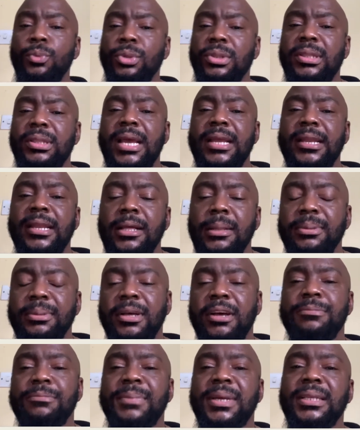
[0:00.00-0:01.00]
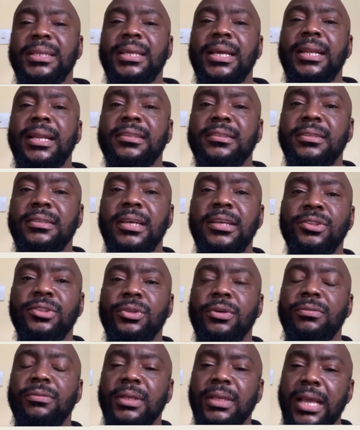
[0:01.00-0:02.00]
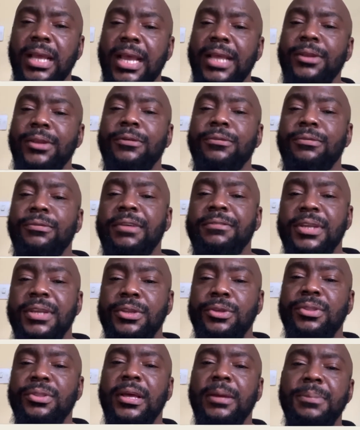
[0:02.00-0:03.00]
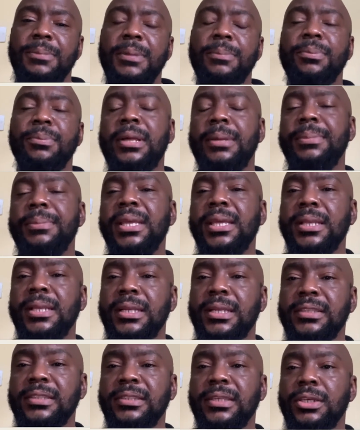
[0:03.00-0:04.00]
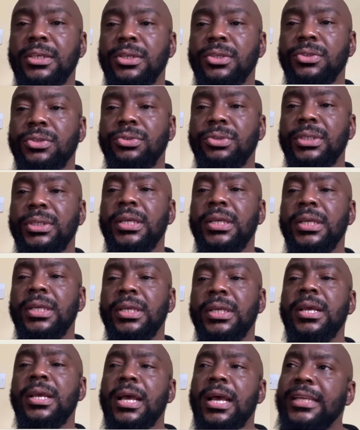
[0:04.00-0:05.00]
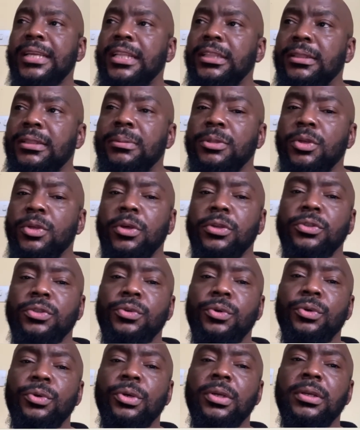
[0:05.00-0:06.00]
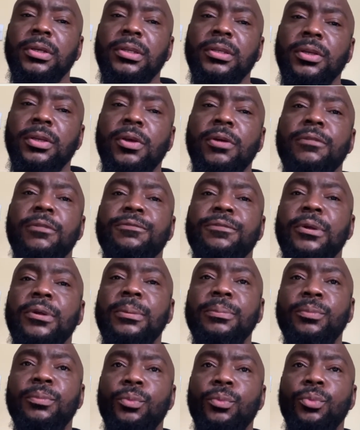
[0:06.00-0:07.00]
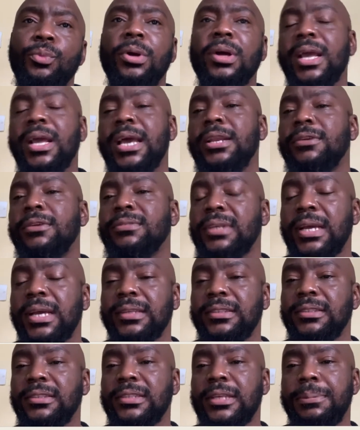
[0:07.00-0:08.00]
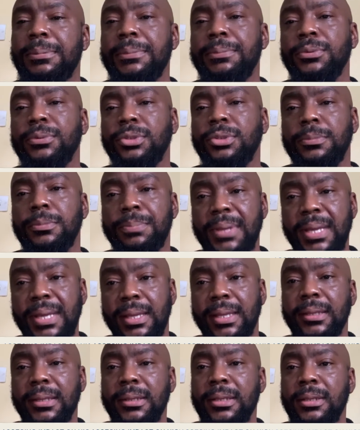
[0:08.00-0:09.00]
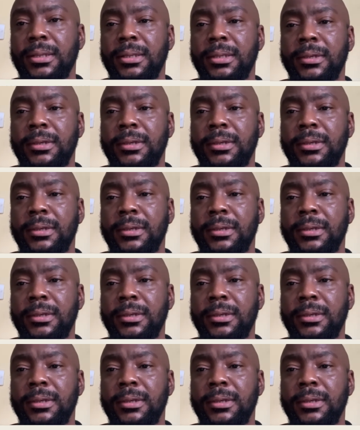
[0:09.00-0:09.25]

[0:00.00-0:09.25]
Would then help government get a sense of the kind of revenue that people are making in this industry, and then also confirm what kind of taxes that people should pay.